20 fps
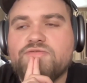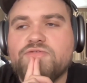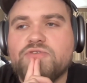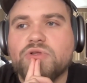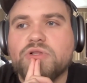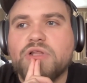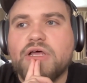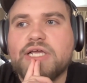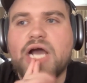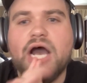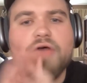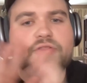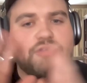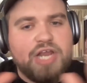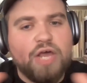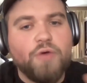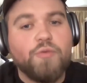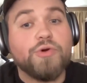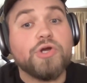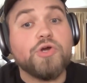feel like, oh,
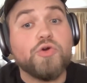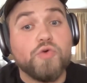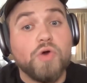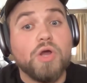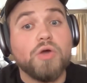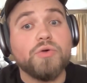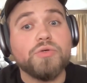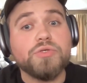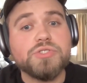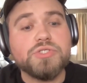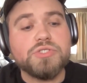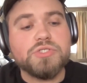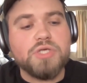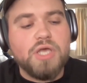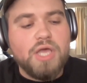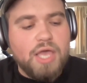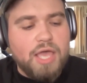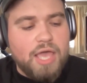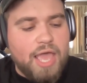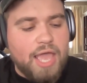the network grows.
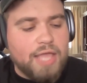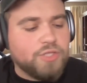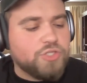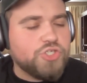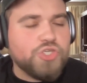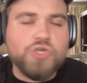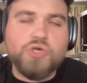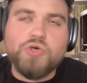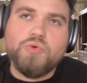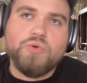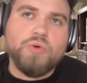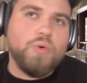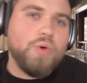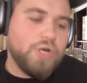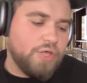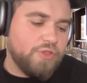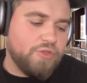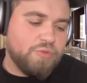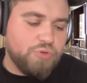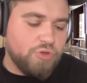And two,
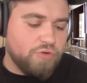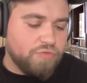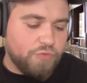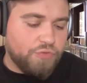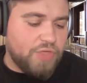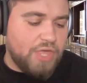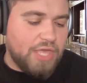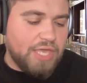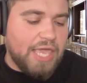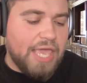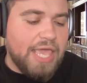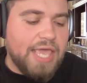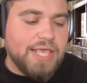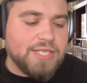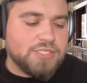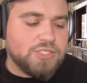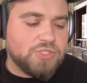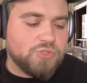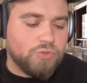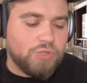another beautiful thing
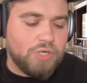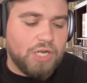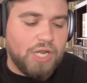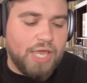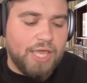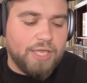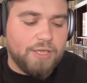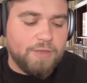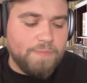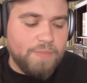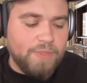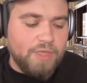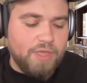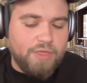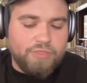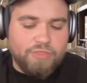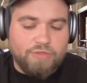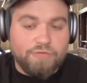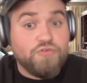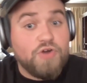is sort of like
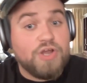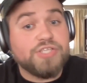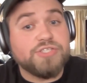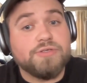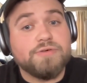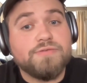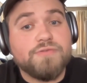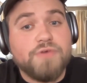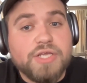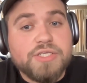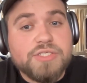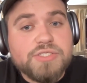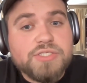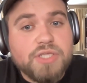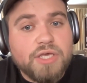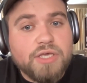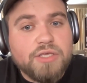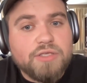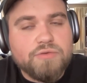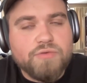the friends of friends
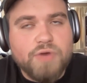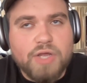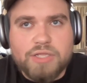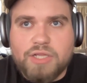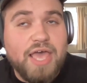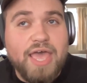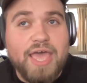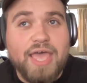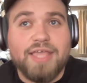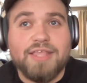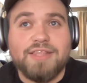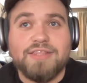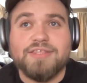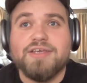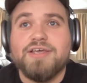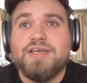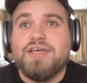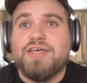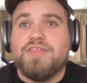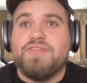thing, right? And
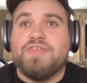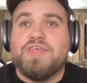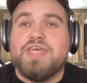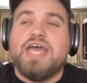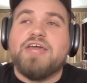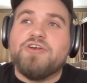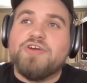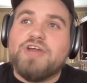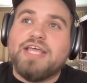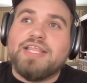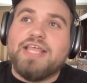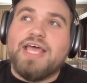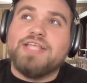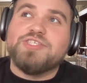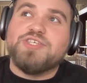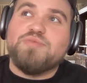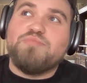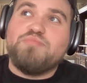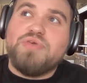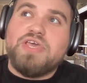the internet
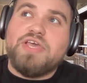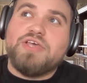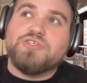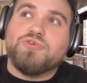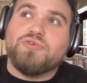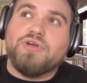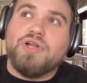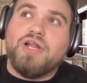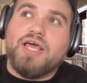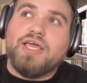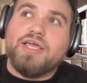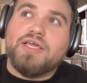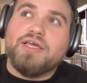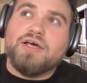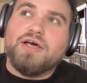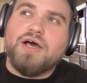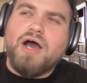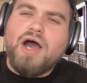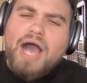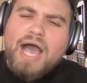ends up being sort of like
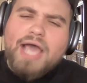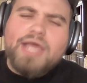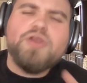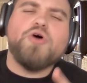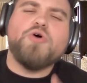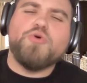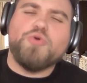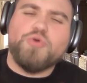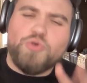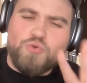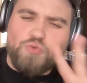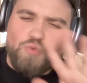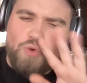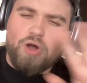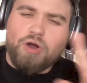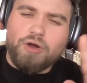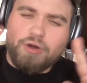a, I know who you